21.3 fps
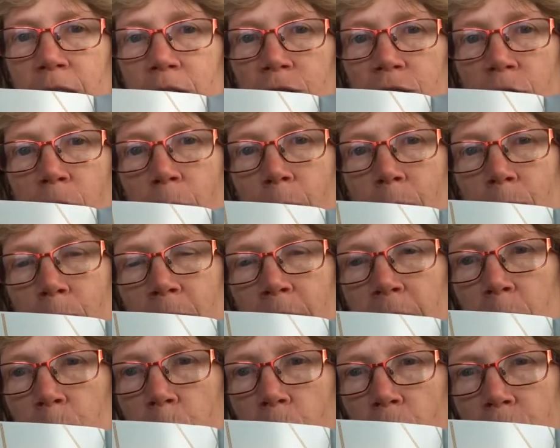So I
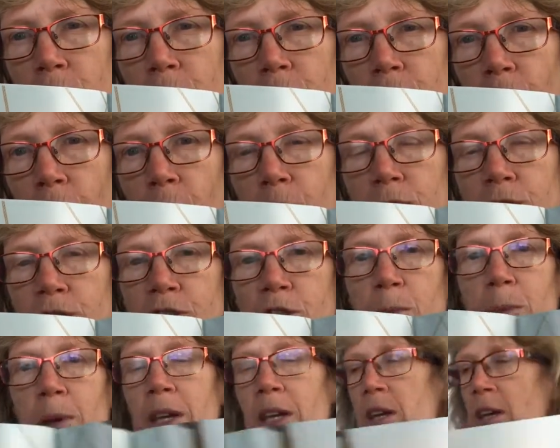really wanted those
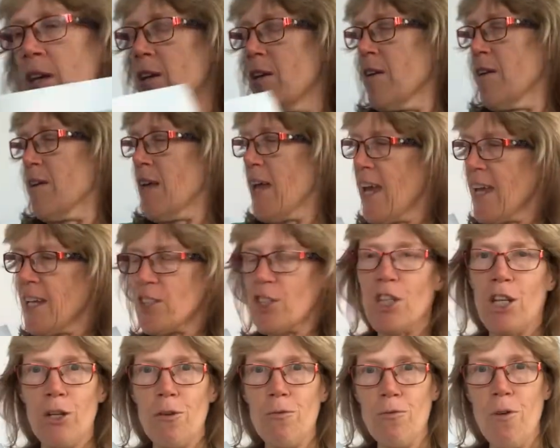to be
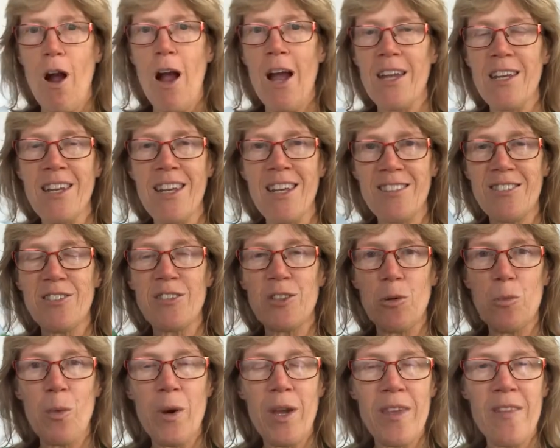actually right next
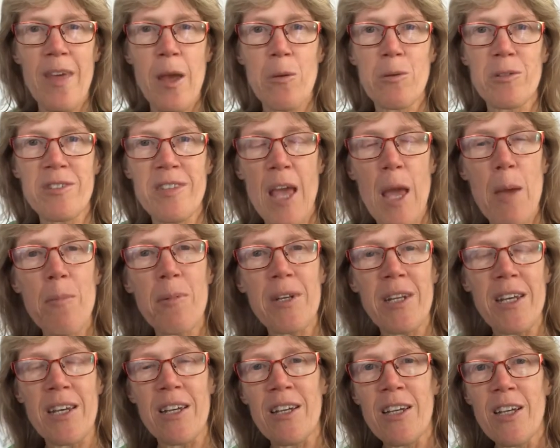to where that was
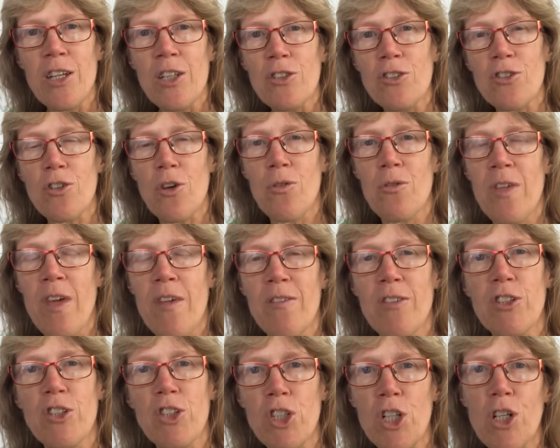happening so
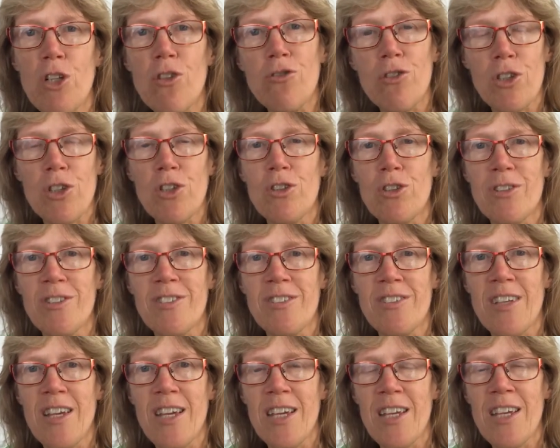that the children could
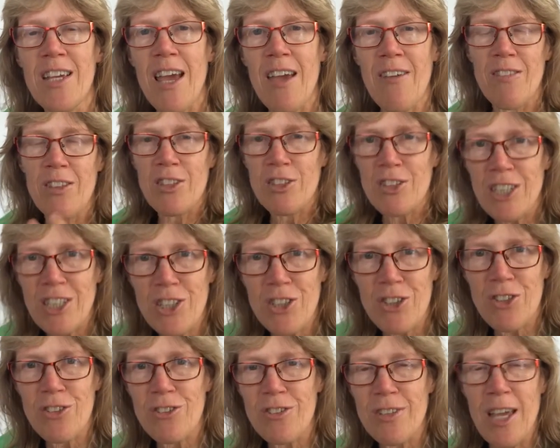see and the
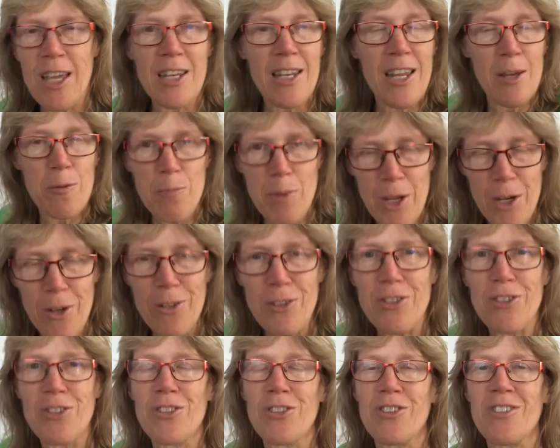teachers and
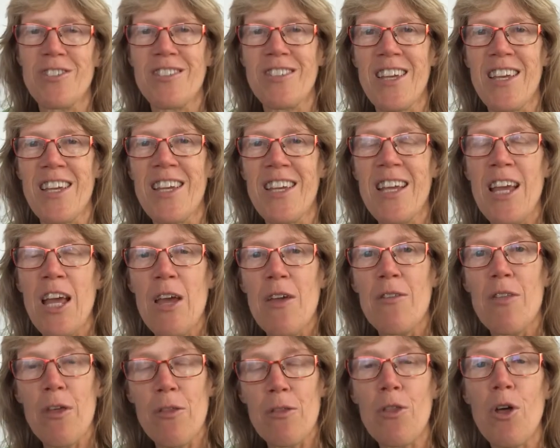parents could see
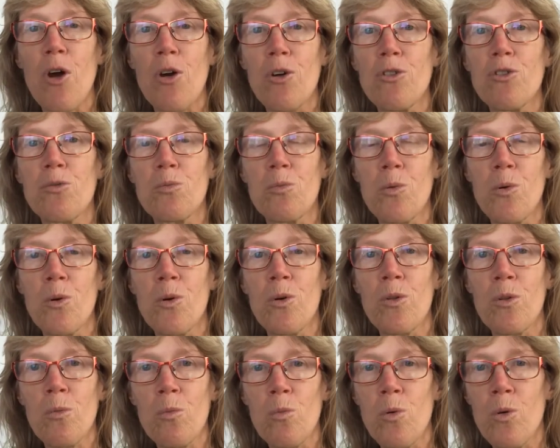that those were
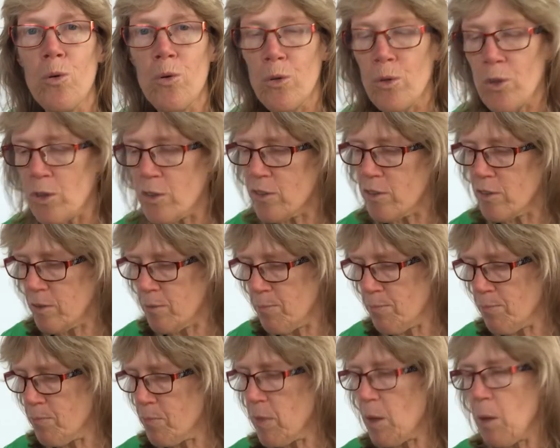the words,
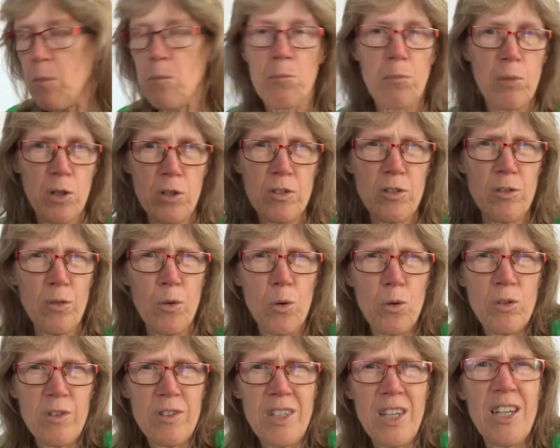because of
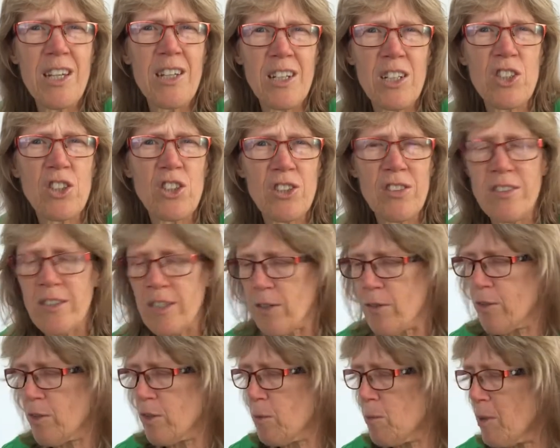course the English is
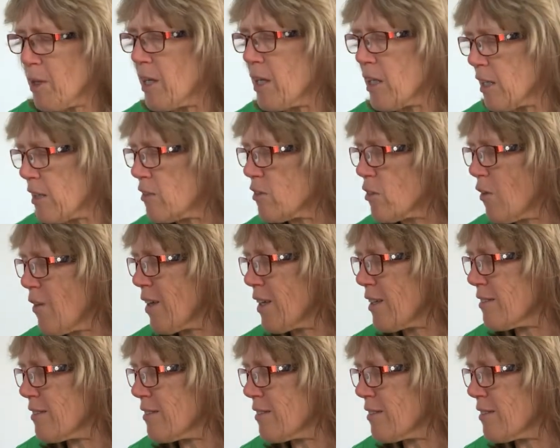there at the beginning so they